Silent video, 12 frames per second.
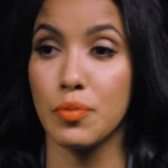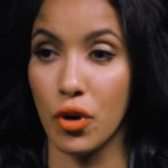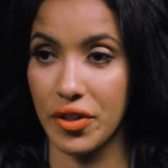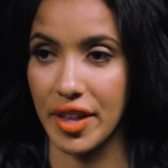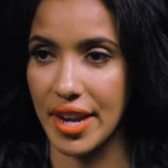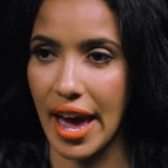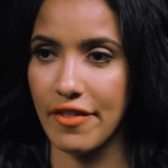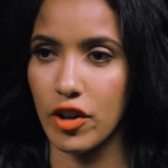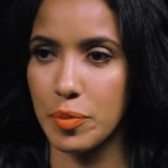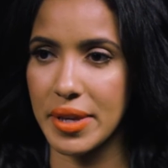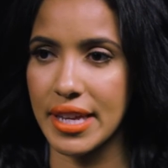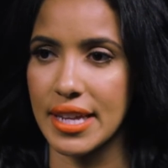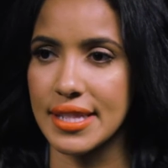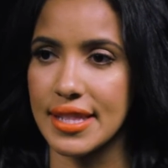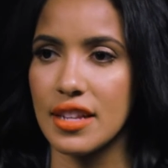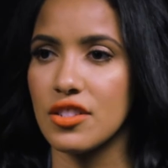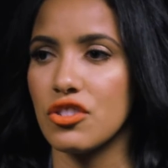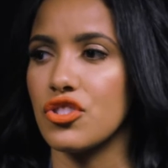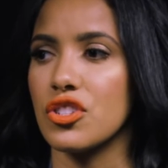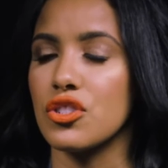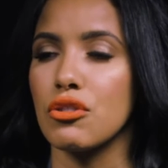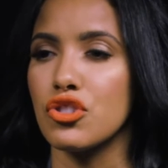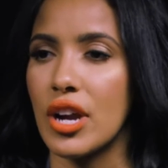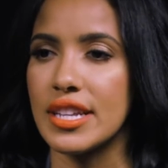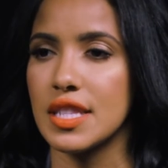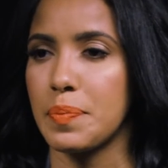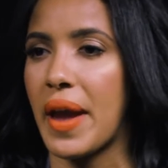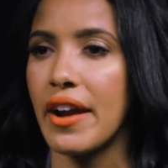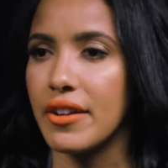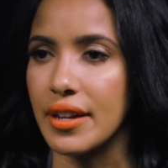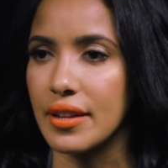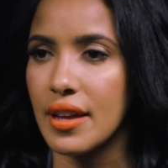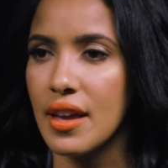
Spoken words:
more than ever because things are just so transparent.